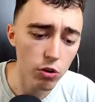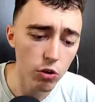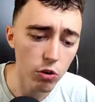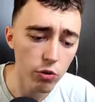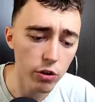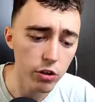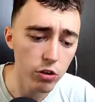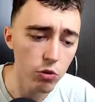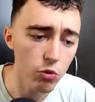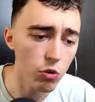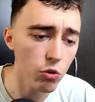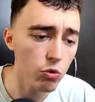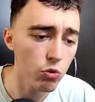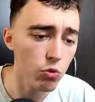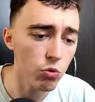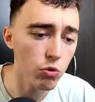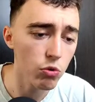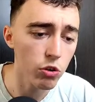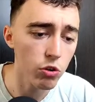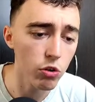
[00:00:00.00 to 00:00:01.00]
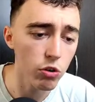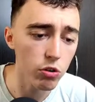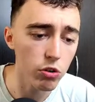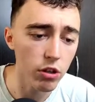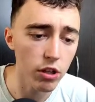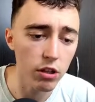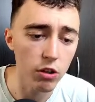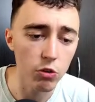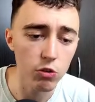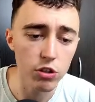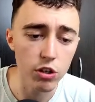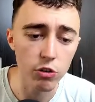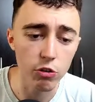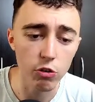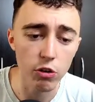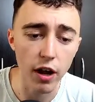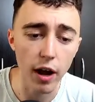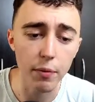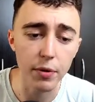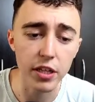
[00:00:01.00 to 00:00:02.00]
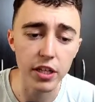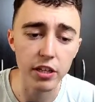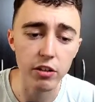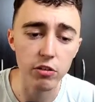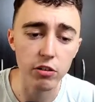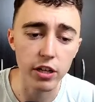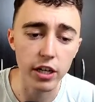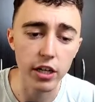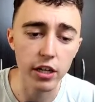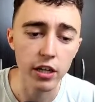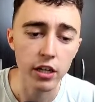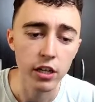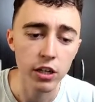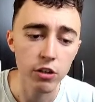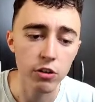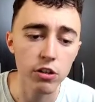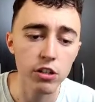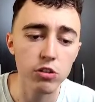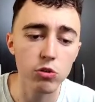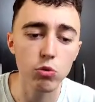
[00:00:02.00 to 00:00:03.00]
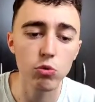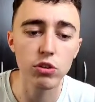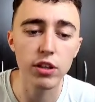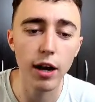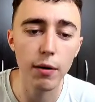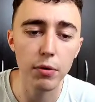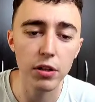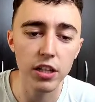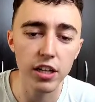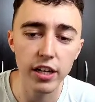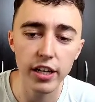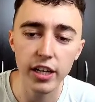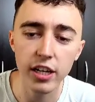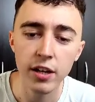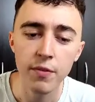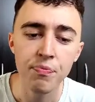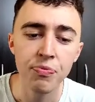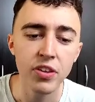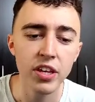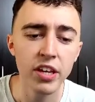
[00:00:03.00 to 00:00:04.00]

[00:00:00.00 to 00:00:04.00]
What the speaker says: you download it, you go to your downloads and you'll have it here, okay? You just do double click.